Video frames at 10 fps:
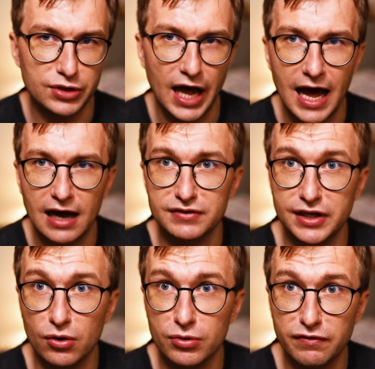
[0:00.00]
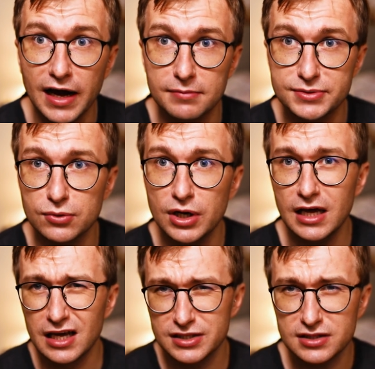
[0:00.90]
could have their own vibe so
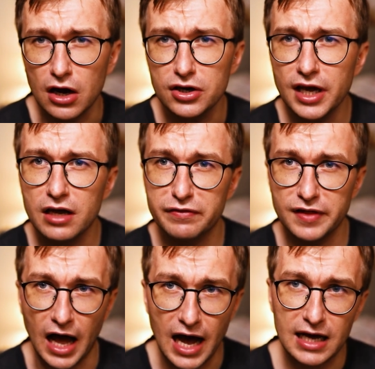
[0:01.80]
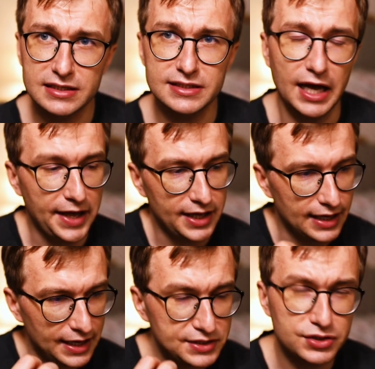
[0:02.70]
stardia i feel has
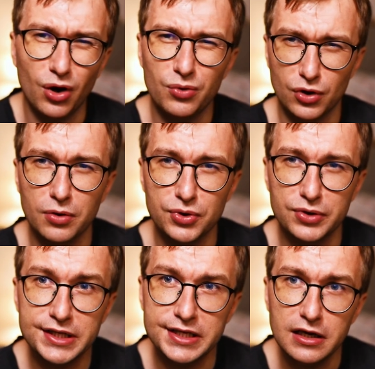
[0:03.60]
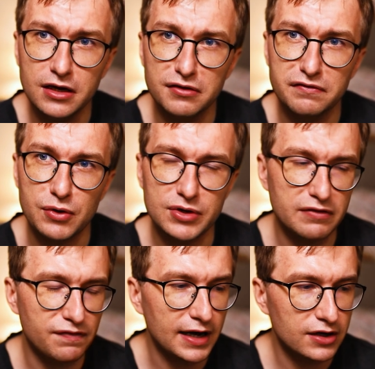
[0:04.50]
its own community very
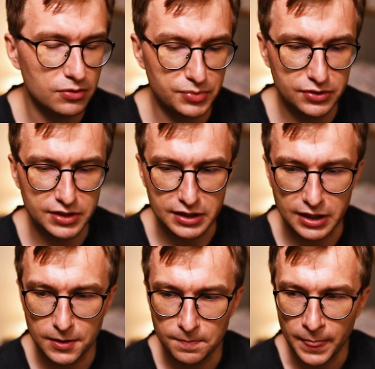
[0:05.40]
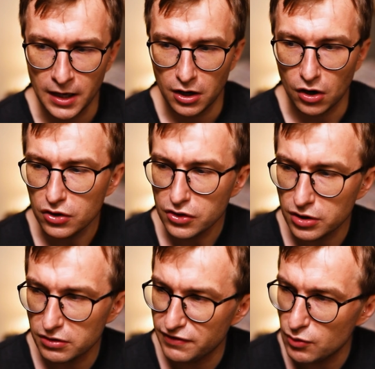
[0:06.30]
defined community
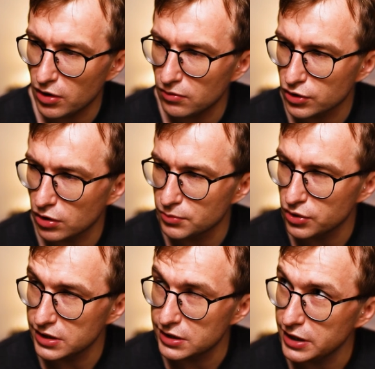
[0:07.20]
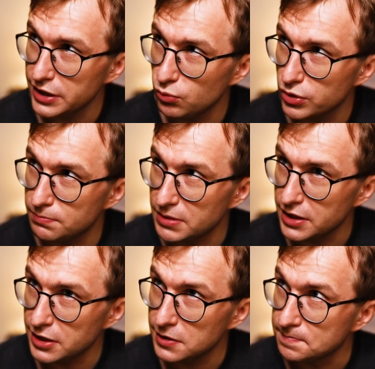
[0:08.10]
other very own community would
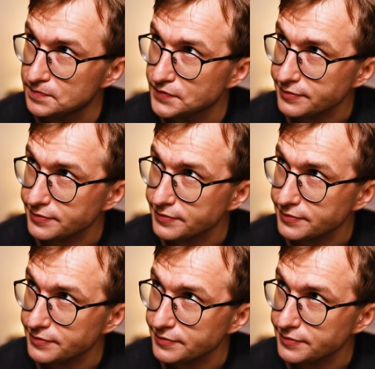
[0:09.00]
be